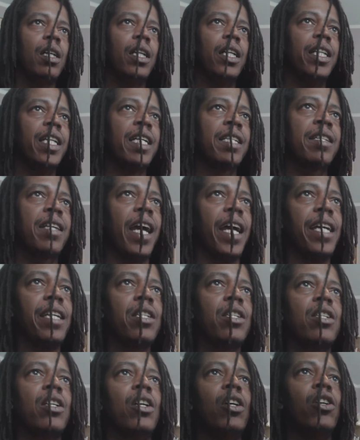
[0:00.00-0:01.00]
In this
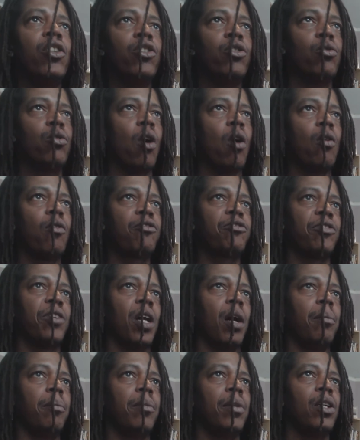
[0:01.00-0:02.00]
case, you go
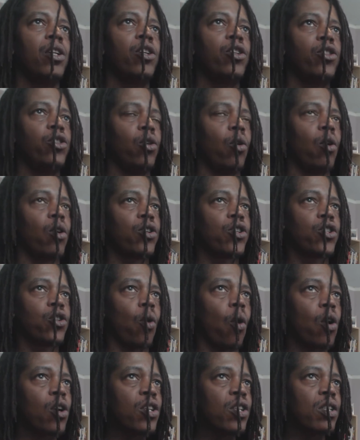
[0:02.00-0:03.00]
from your
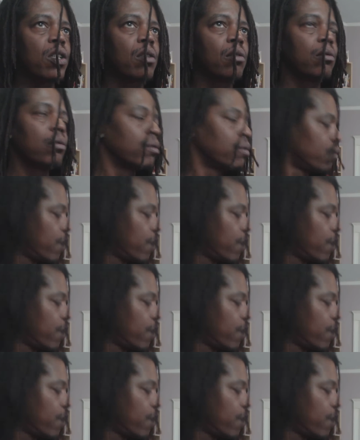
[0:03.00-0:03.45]
source,